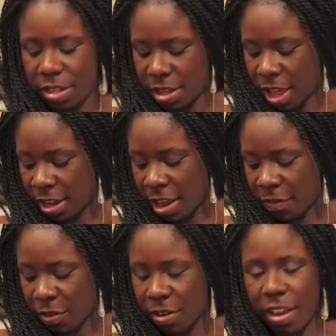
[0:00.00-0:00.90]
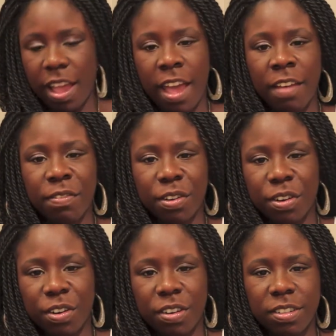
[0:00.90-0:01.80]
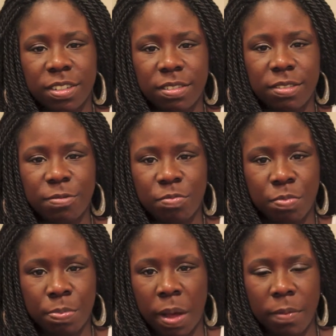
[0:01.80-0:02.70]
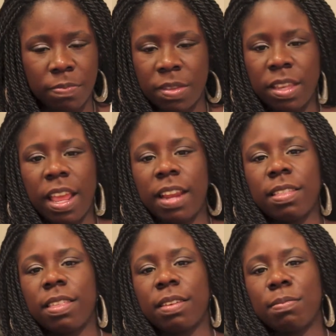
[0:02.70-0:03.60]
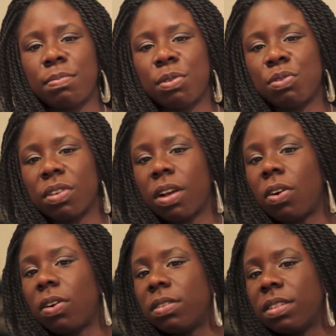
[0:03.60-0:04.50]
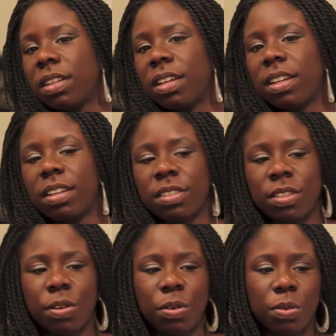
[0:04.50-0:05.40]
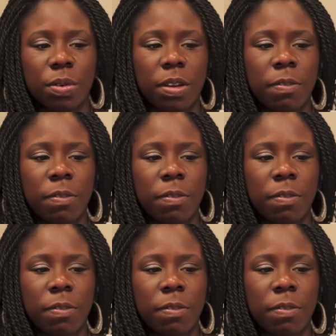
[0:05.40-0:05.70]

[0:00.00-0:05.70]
I never ever did anything musical. So